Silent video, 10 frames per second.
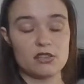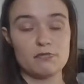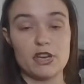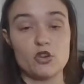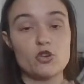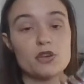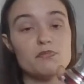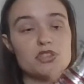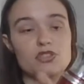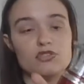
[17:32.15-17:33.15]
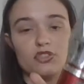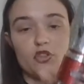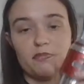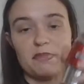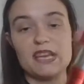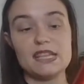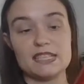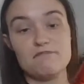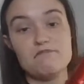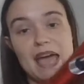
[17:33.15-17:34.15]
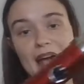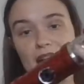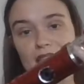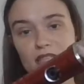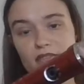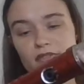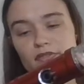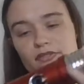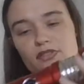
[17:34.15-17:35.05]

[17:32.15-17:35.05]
my Crimson Scorpion. It's massive.